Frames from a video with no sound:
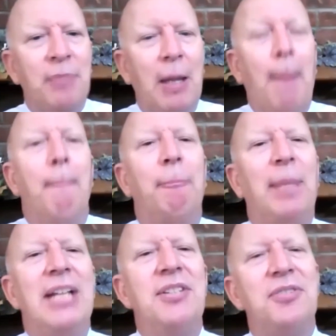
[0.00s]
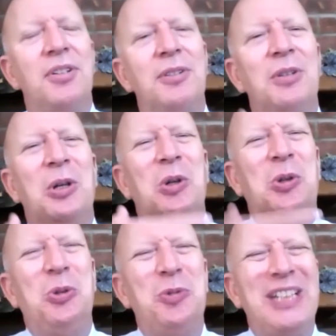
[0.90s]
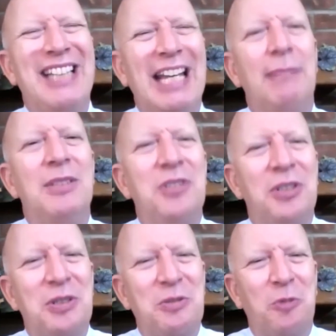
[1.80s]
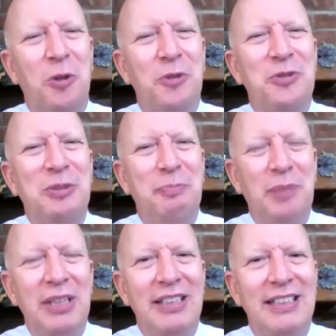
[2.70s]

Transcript: based on who we came into this world to be,